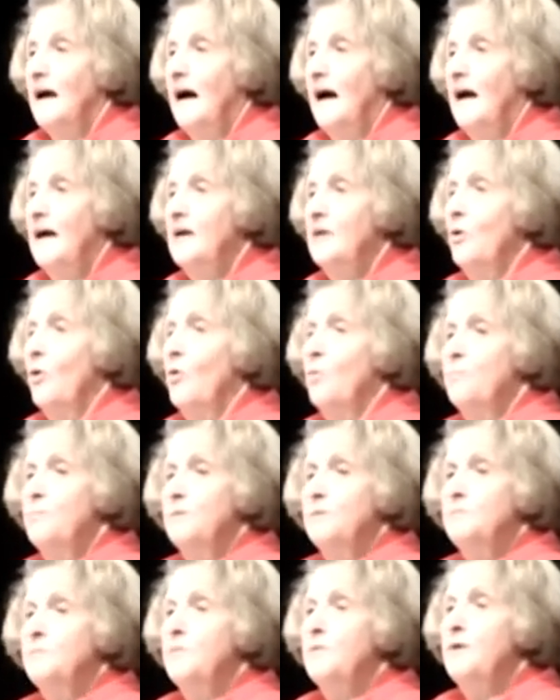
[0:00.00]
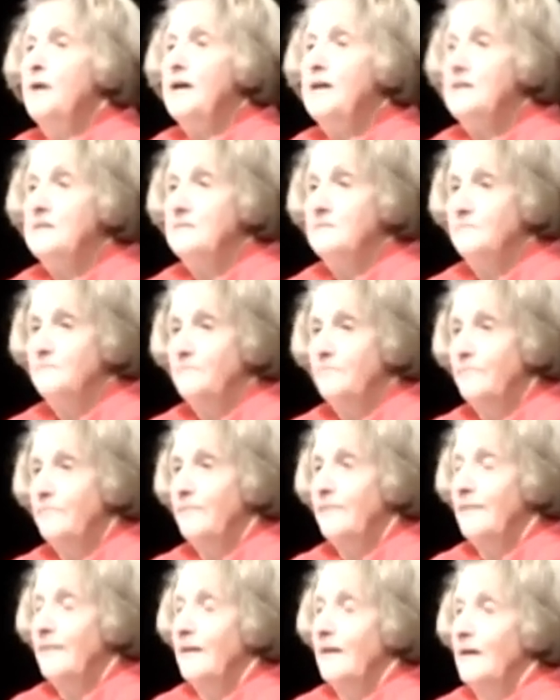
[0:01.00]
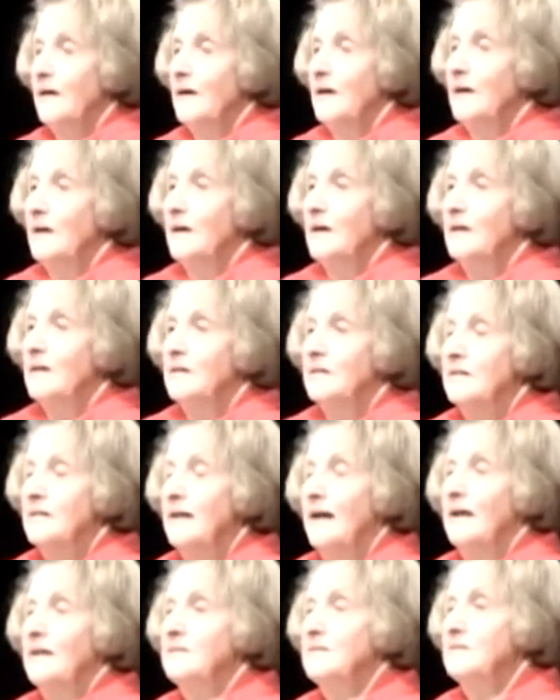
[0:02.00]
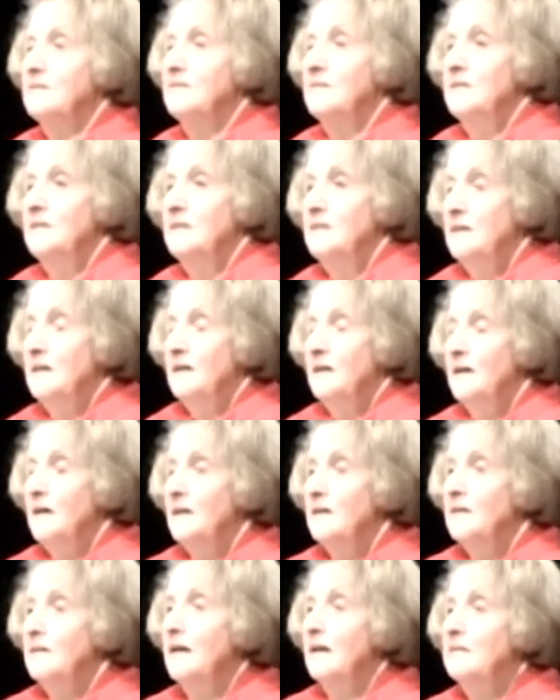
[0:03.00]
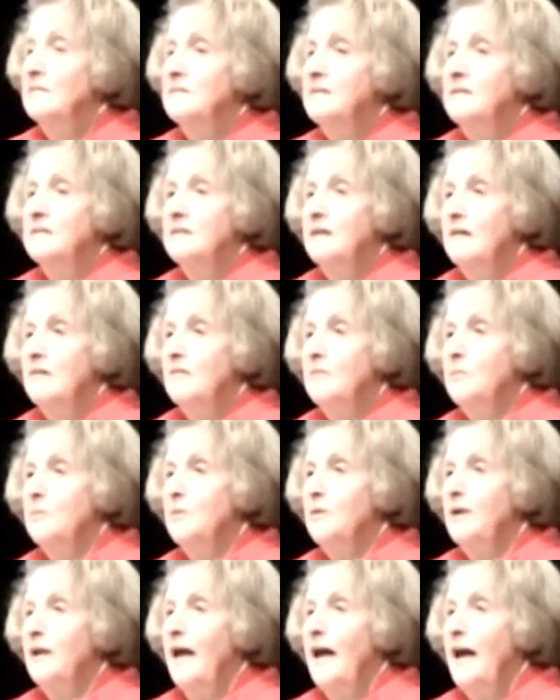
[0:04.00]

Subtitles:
I hope and pray that nothing terrible will